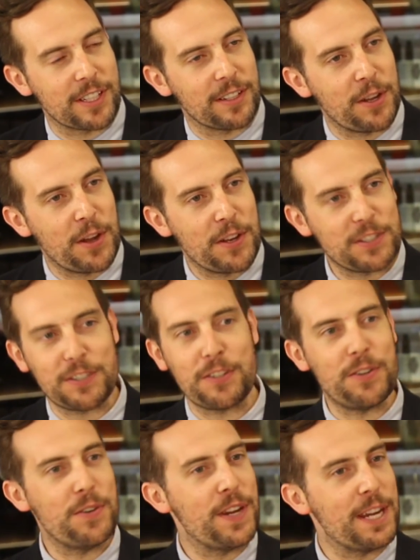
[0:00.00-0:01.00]
And do
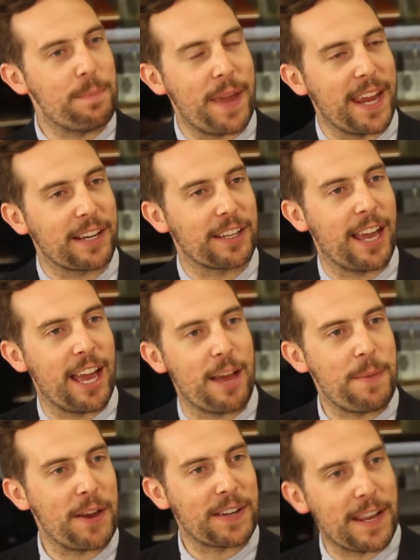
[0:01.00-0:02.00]
you hear back
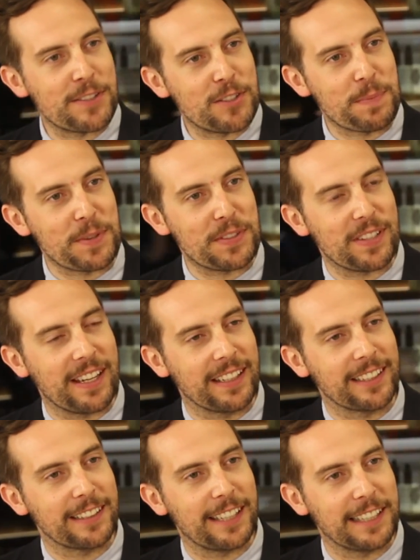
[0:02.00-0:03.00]
about customers saying
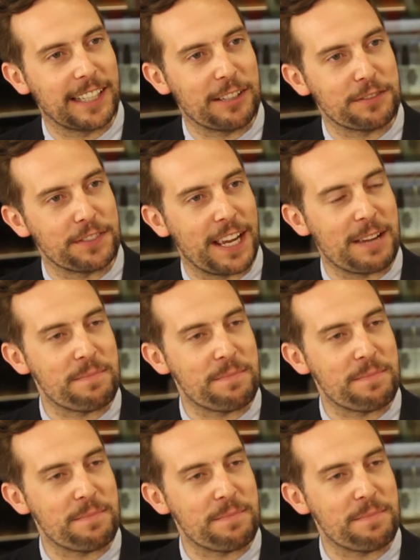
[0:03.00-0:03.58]
that they love